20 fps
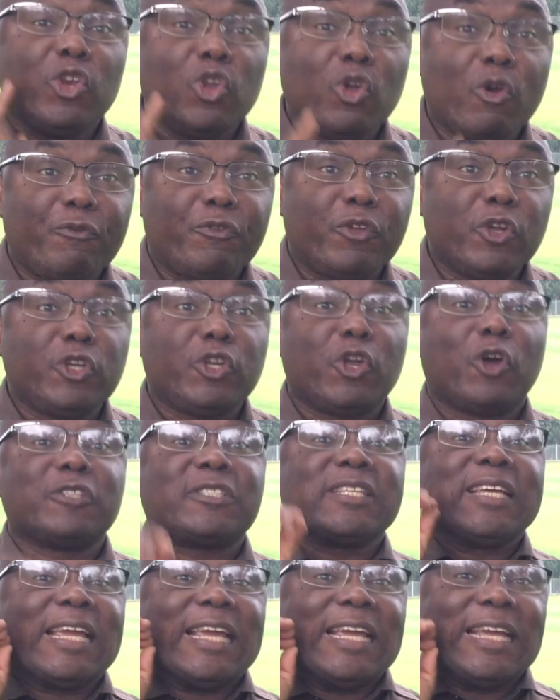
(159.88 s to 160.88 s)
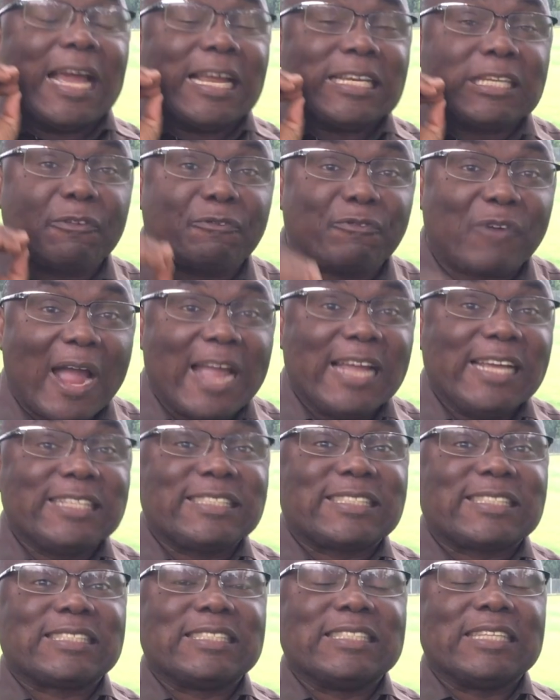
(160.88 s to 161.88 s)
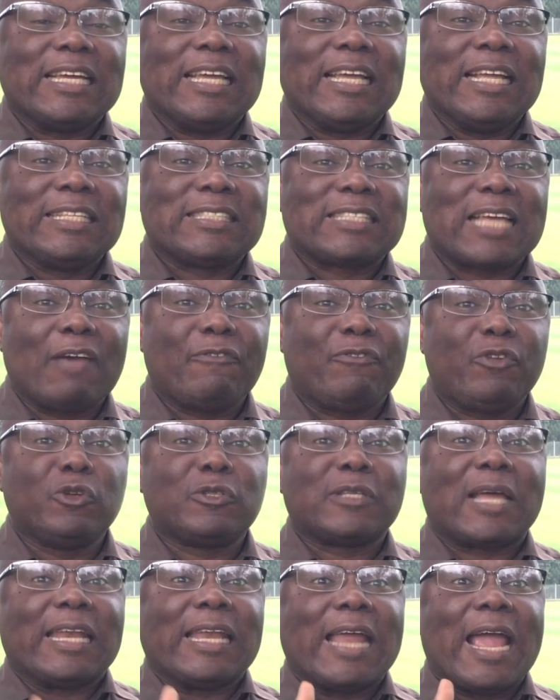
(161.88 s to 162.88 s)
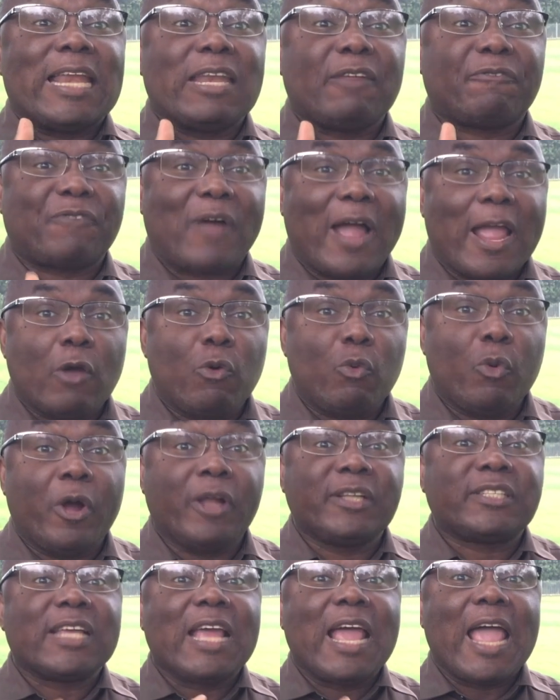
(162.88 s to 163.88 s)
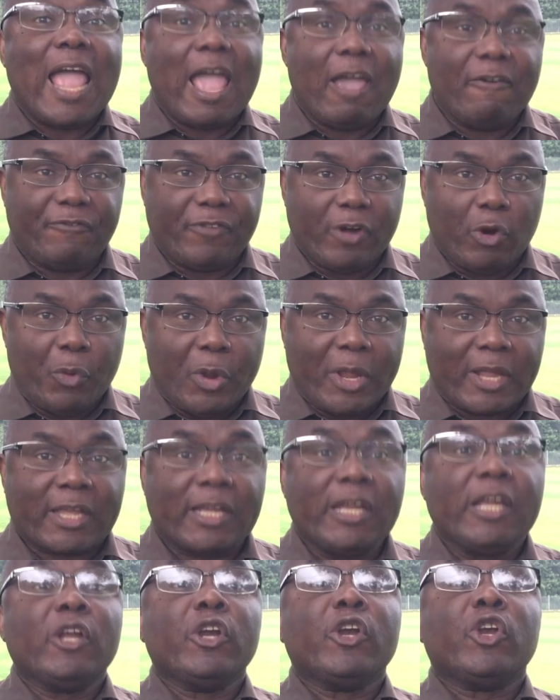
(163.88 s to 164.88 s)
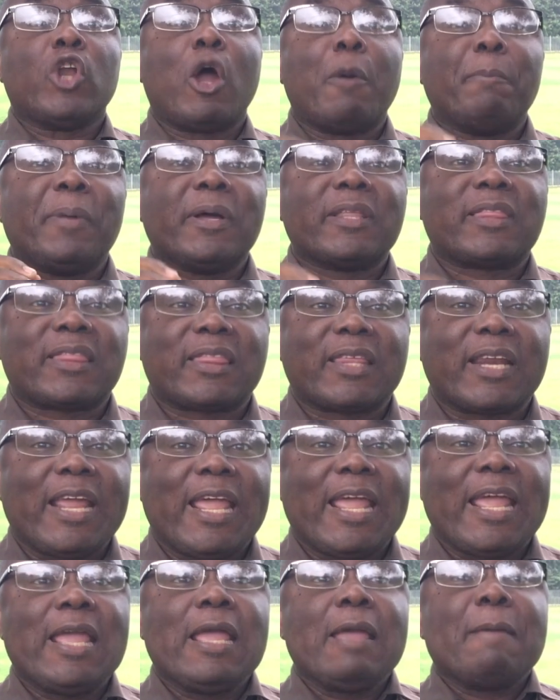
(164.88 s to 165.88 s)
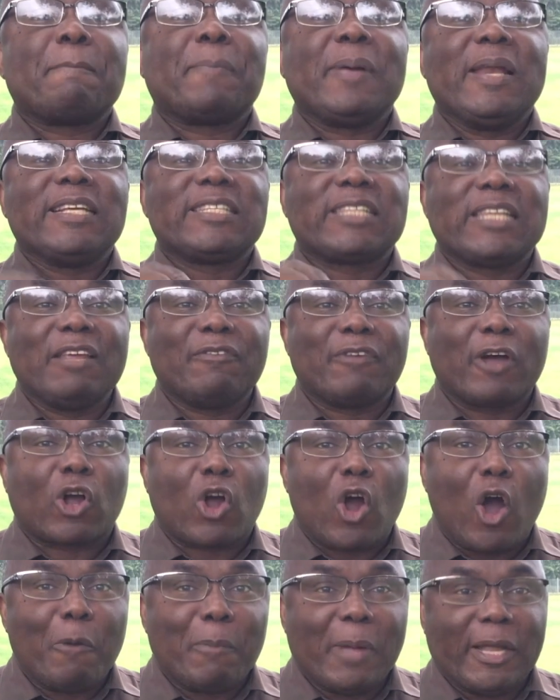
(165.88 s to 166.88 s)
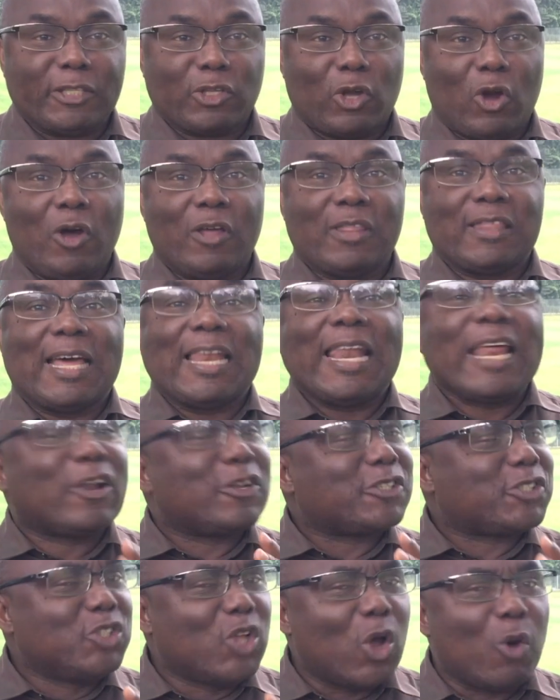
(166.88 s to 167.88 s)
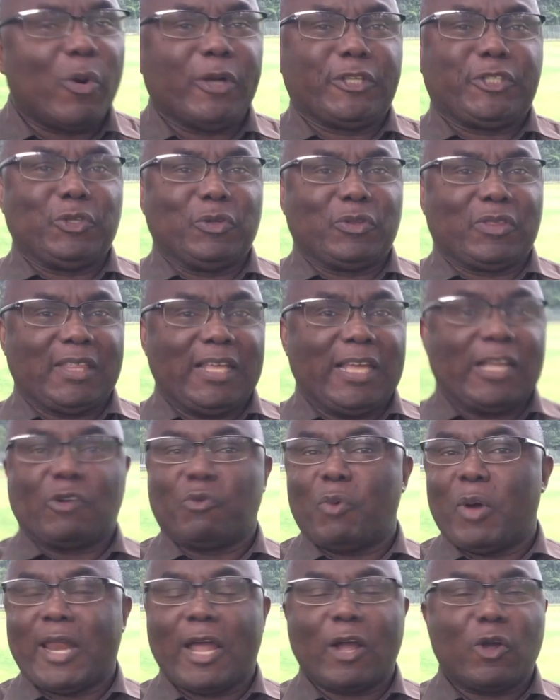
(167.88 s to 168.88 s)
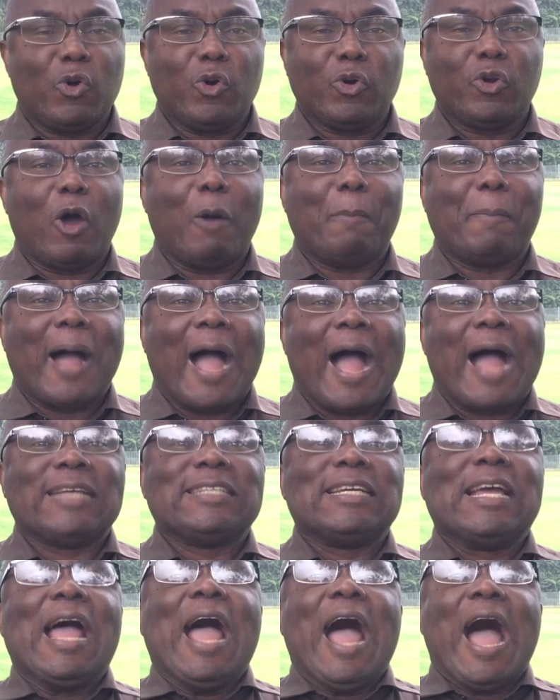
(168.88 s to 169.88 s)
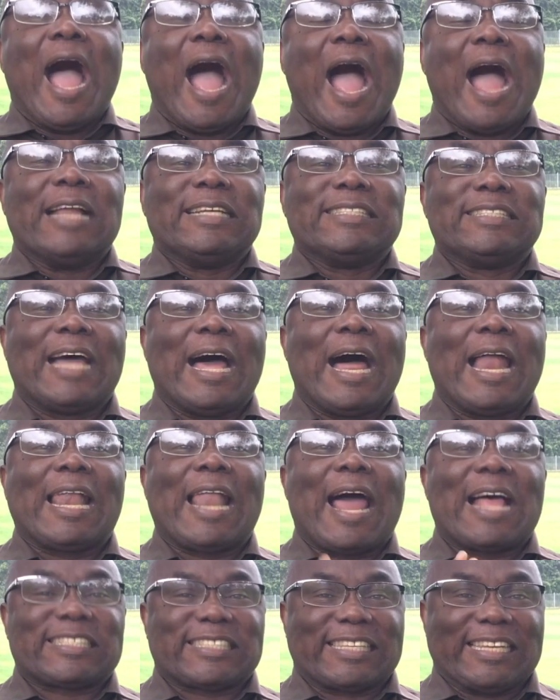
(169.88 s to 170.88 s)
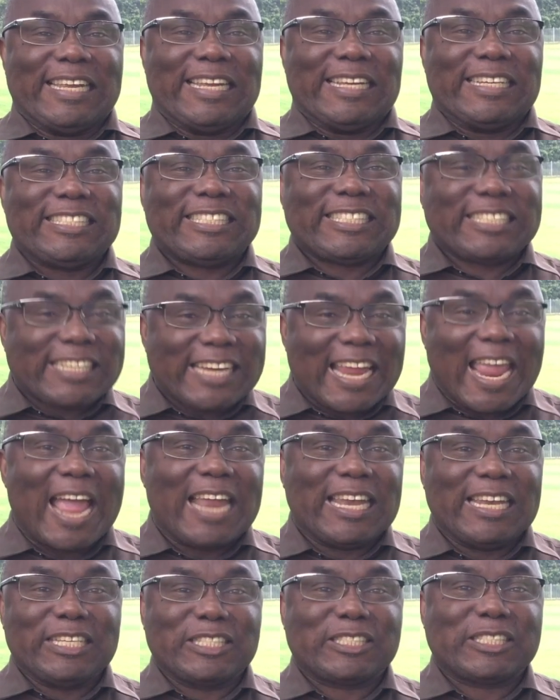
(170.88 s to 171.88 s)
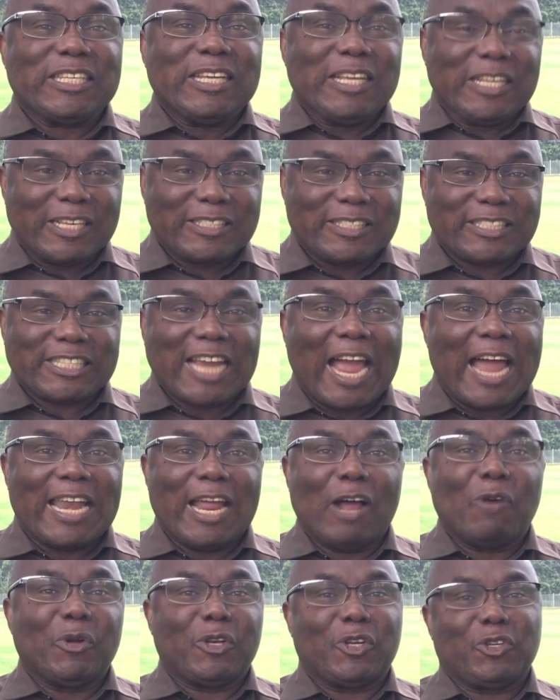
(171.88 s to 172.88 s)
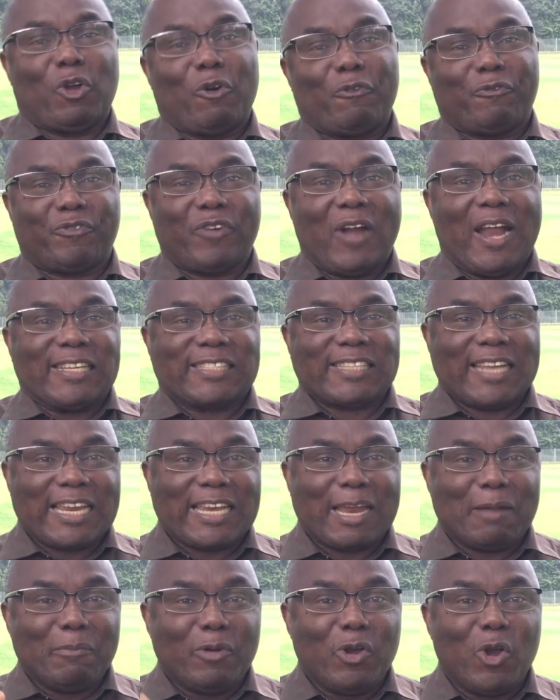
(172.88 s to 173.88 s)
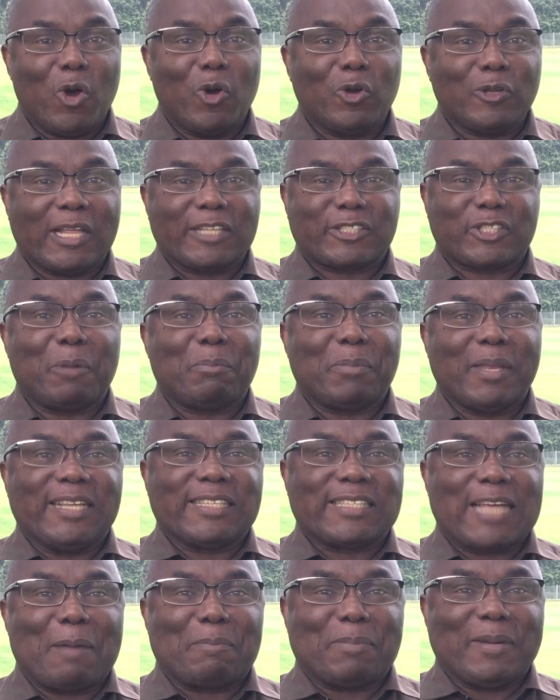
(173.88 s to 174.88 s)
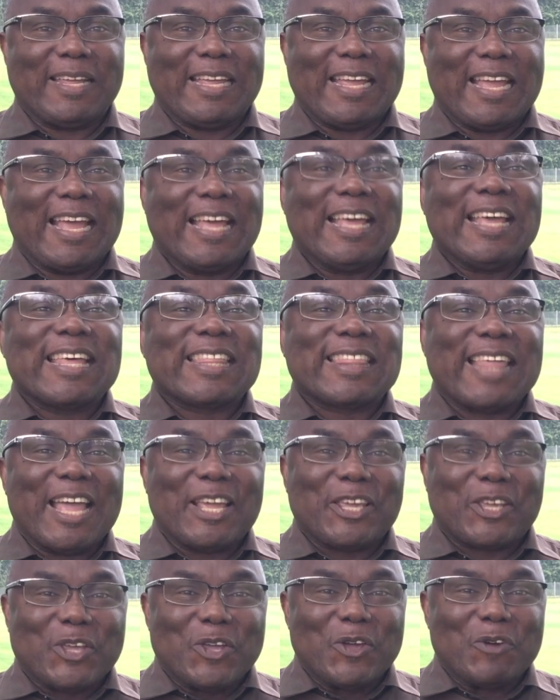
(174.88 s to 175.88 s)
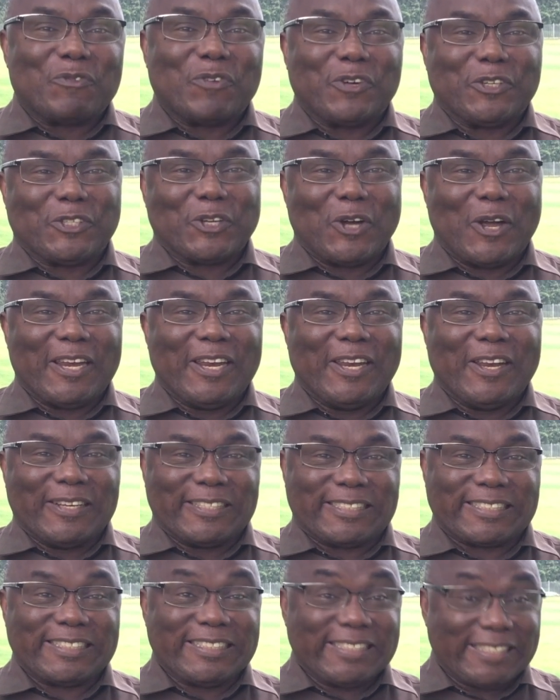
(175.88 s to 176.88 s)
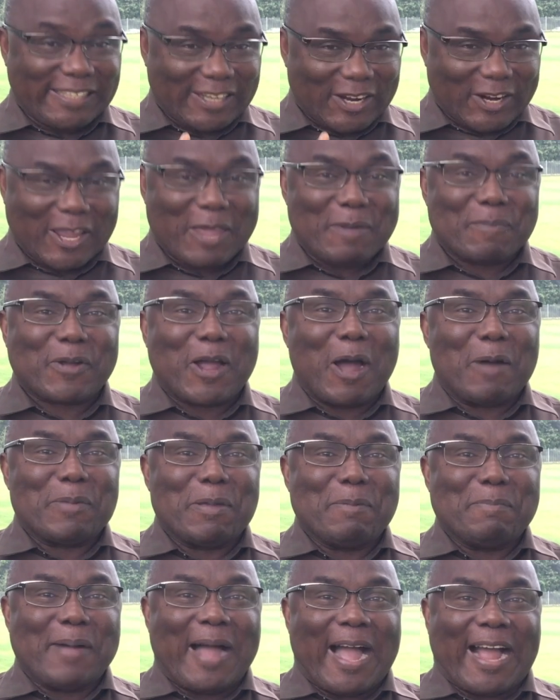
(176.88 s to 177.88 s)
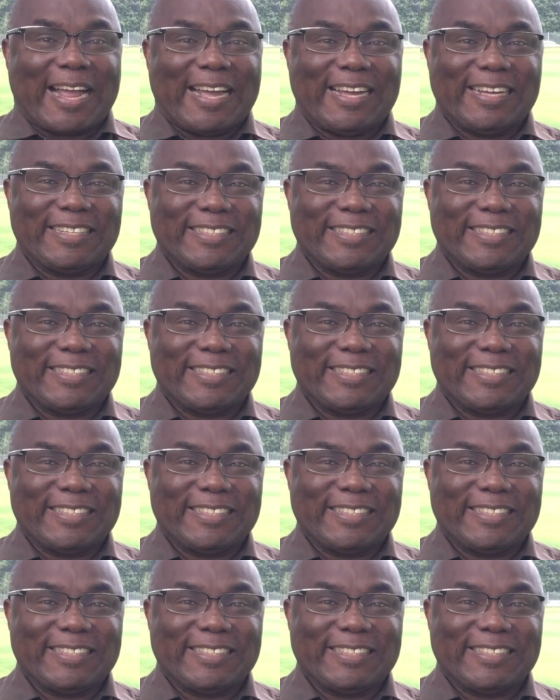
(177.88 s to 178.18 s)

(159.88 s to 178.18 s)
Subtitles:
new videos, edifying interviews and edifying words every week. Number three, please leave a comment on that. Let us know what you think, whether good or bad. And lastly, share this channel with your friends. Let them know that something is happening here. Thank you for joining us. Keep coming back.